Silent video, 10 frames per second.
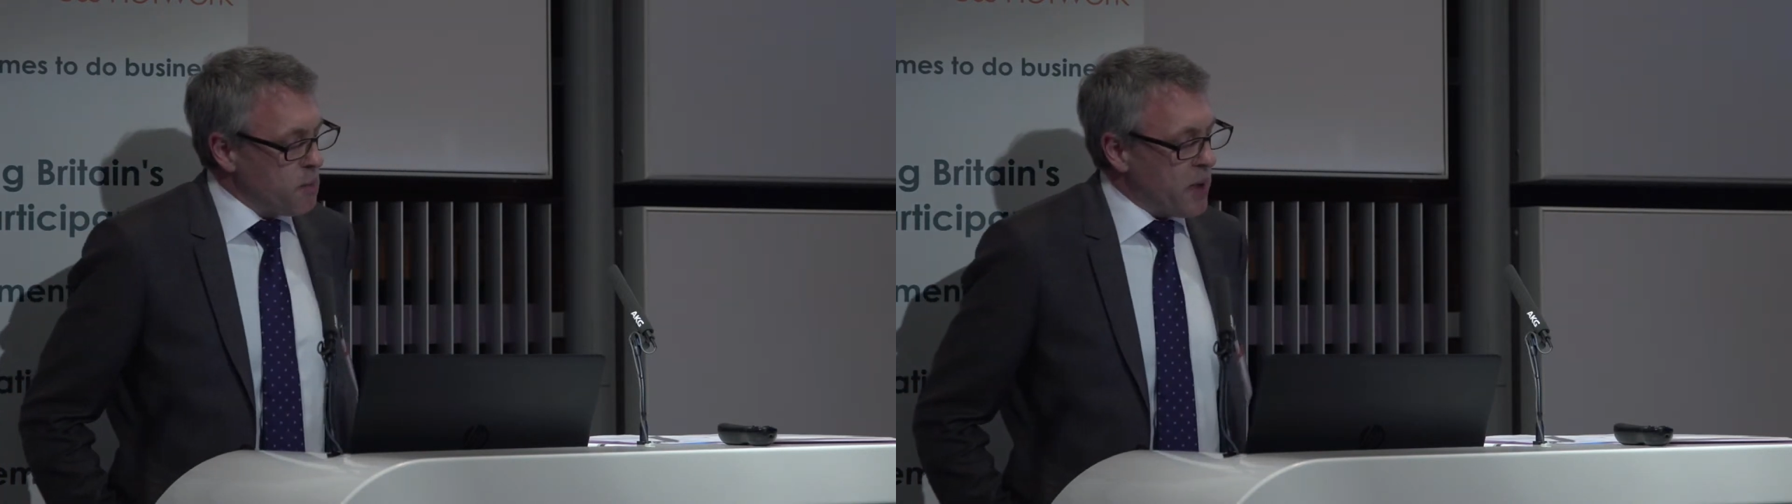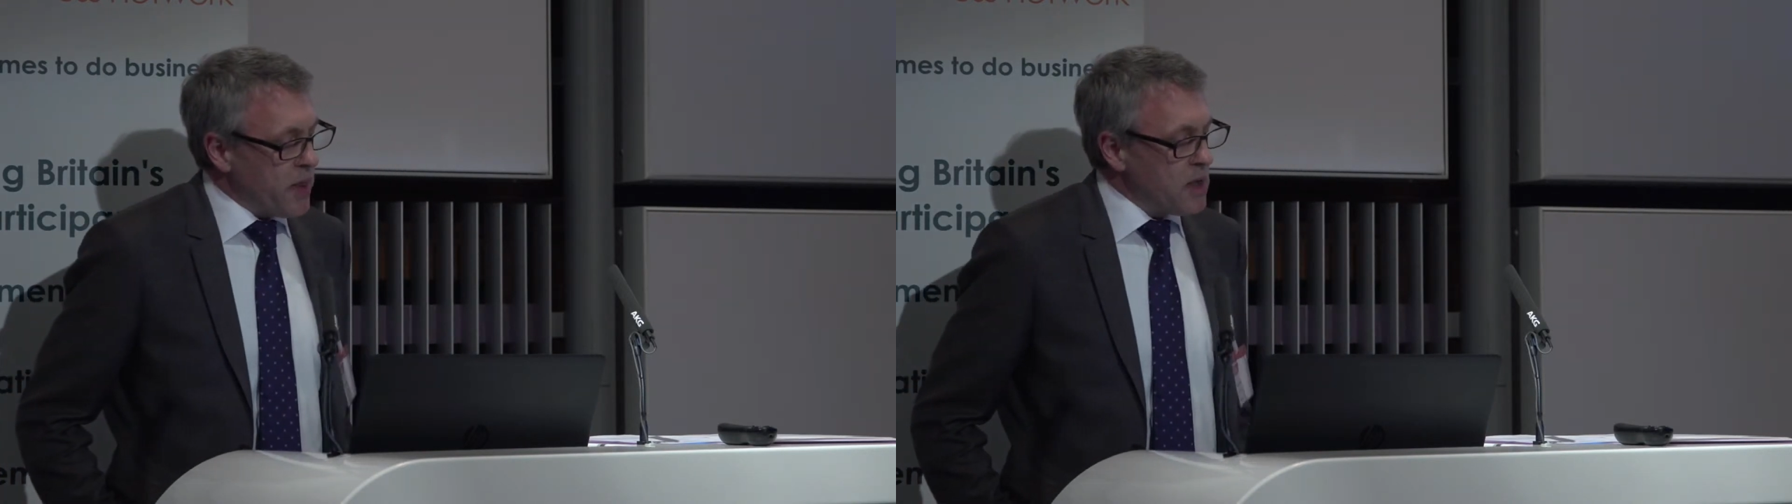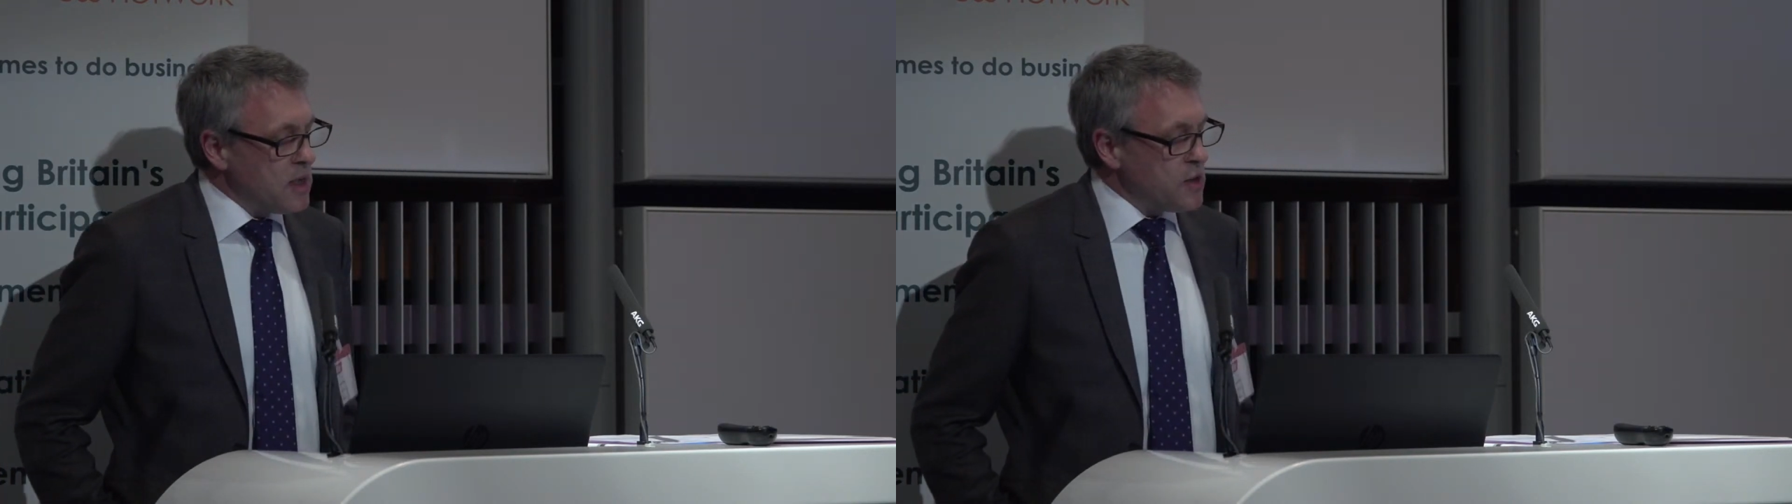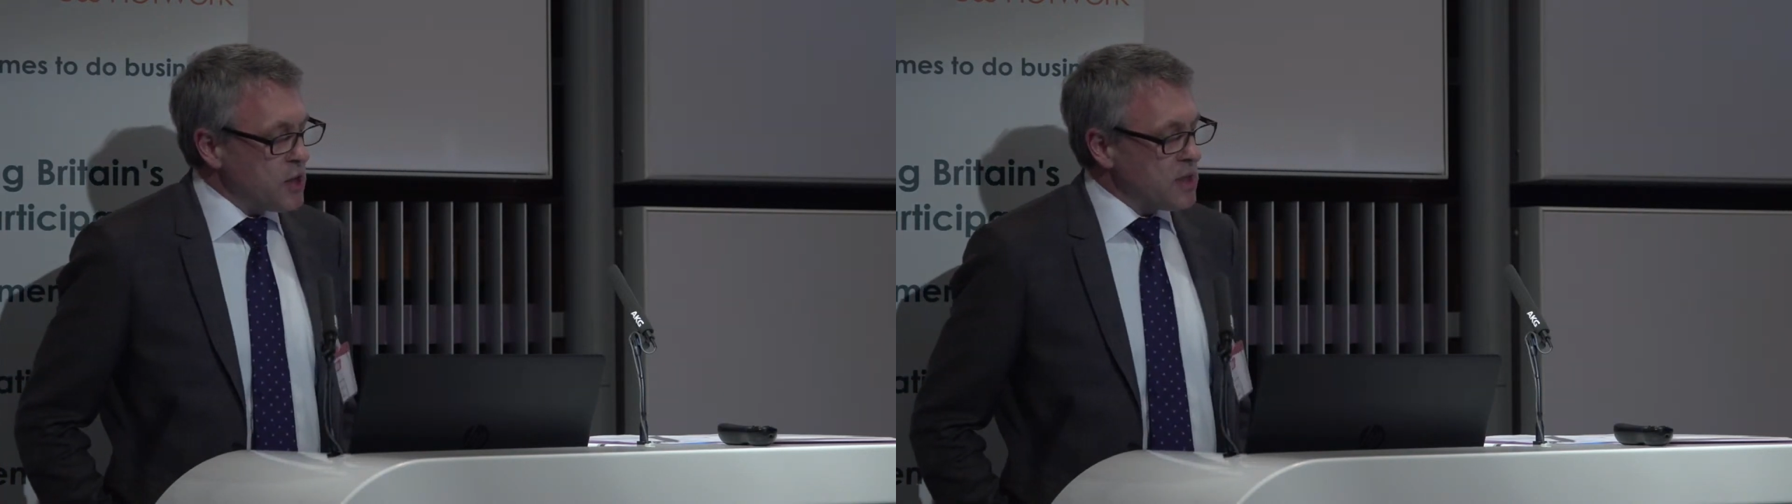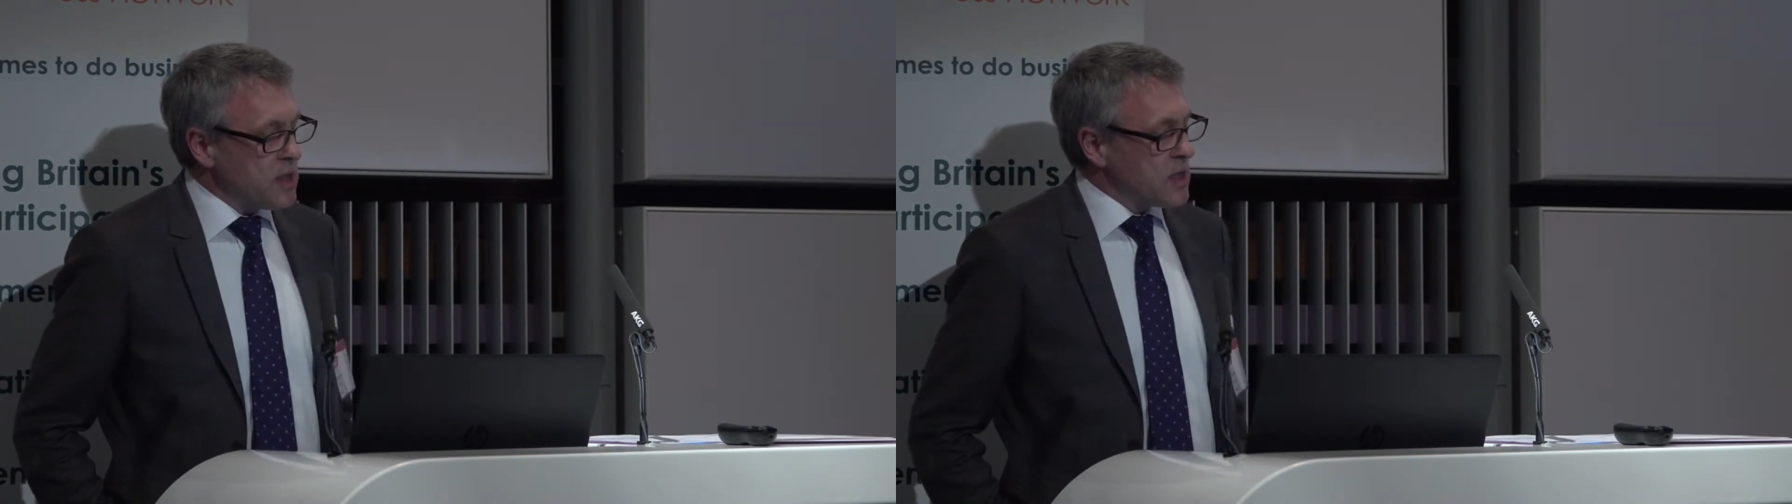by the
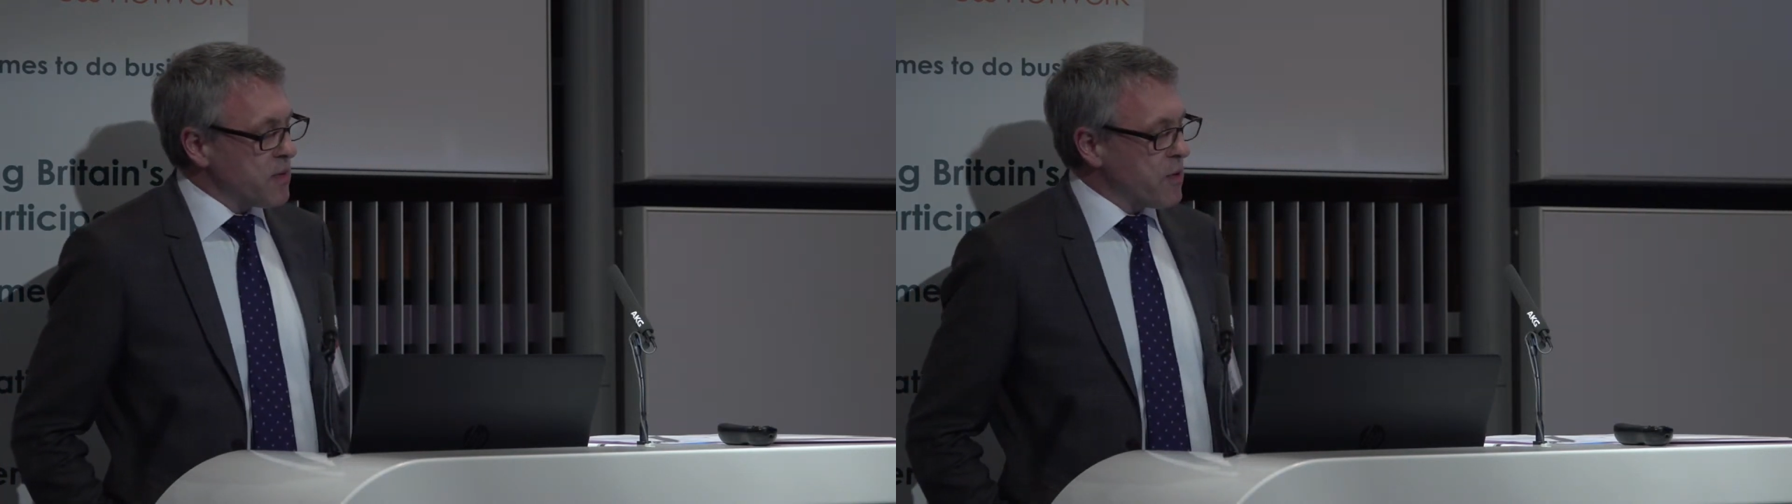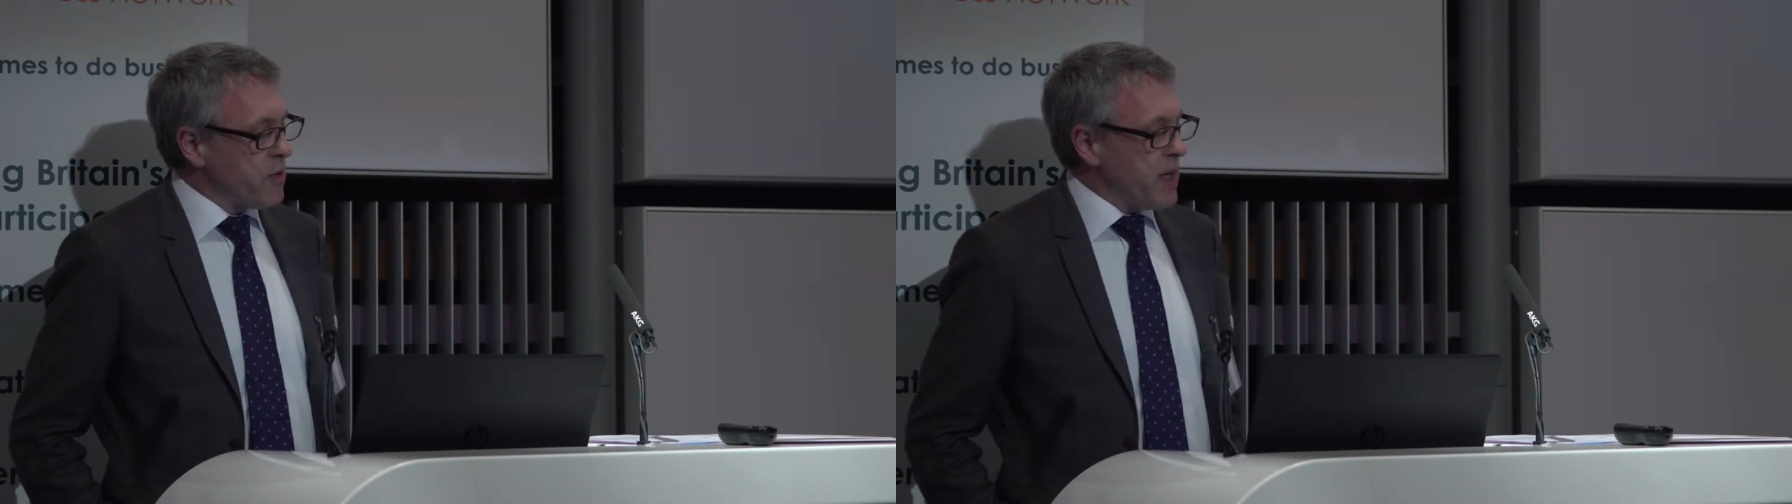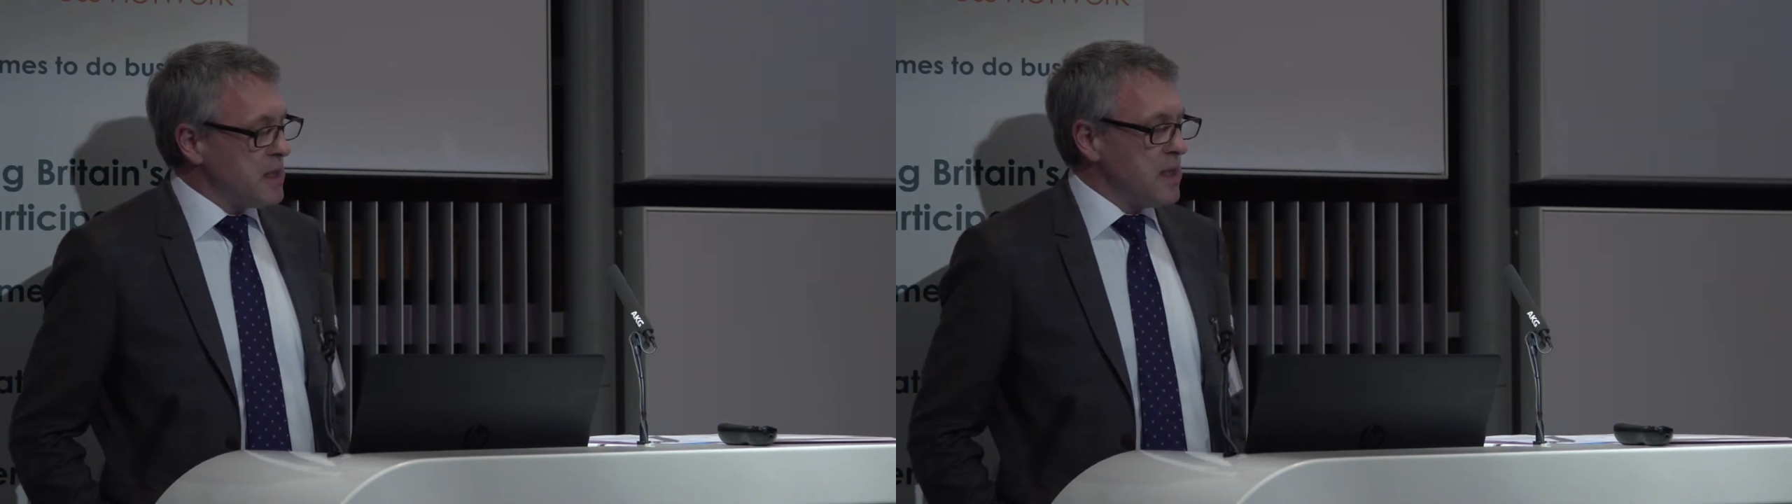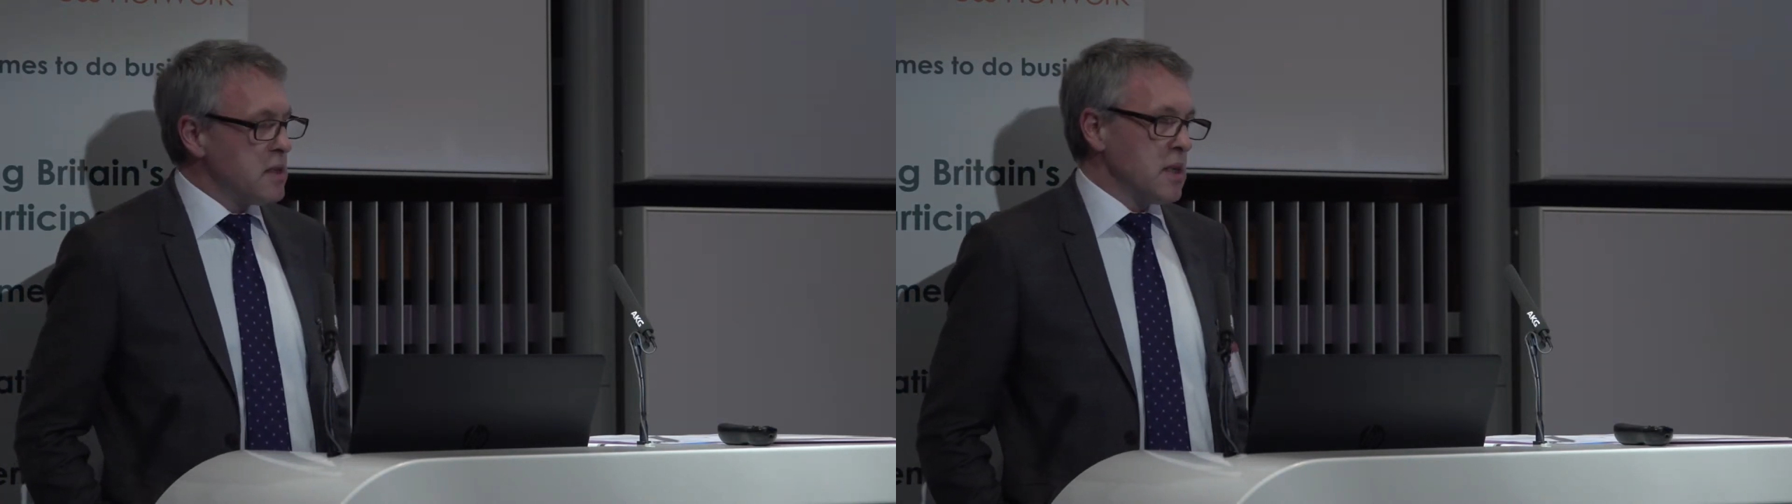logistics of creating